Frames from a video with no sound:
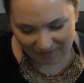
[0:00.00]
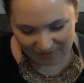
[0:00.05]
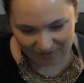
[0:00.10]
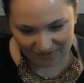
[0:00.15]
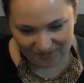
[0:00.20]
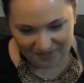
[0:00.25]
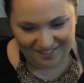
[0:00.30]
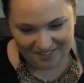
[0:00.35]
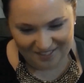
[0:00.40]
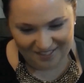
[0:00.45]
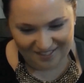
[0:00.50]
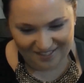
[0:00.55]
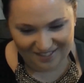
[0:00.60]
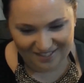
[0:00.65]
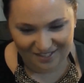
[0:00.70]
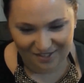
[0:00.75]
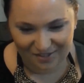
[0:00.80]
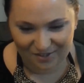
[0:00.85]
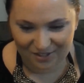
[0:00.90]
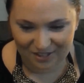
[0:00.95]
Oh, this
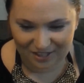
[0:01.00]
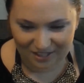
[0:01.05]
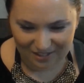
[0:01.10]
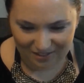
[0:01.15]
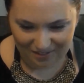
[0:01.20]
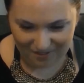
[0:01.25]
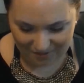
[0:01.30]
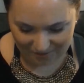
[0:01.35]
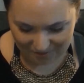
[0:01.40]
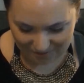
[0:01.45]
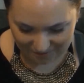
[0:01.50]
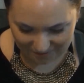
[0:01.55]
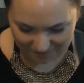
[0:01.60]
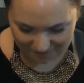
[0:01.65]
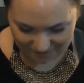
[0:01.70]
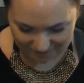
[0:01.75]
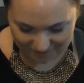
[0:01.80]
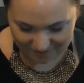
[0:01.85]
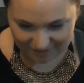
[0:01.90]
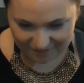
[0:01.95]
is so
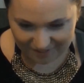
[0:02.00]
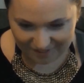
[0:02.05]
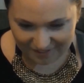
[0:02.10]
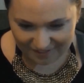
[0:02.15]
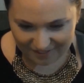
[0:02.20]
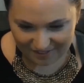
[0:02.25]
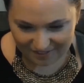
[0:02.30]
cute.